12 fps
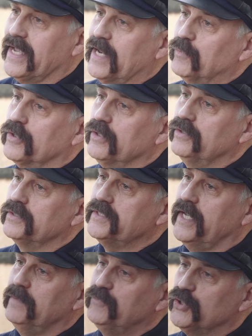And we're going to
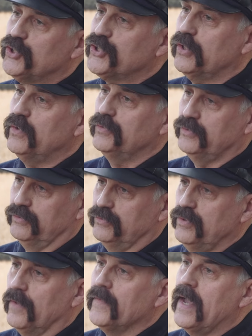attempt to show
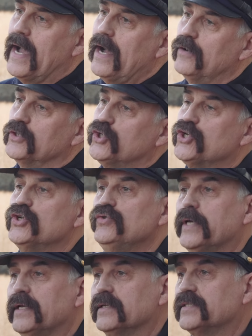you how to
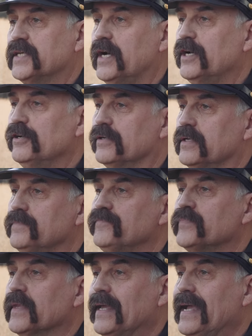shoot at a target
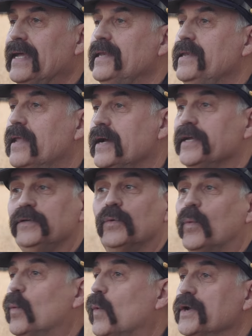at night
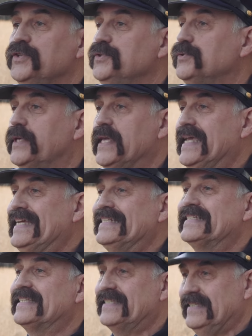when you
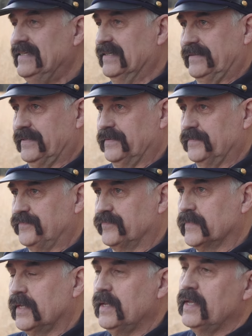can't see it.
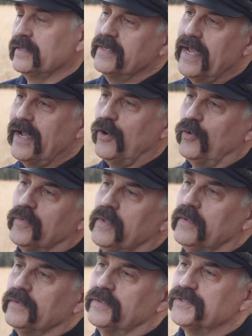Now,
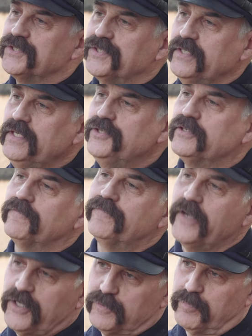the siege of
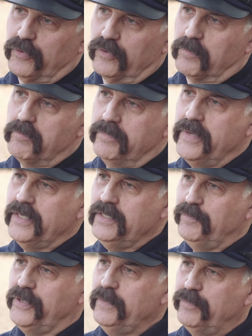Vicksburg,
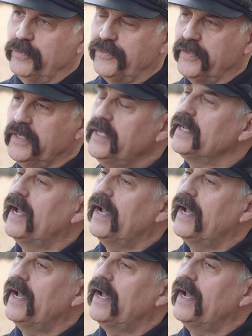many people think, and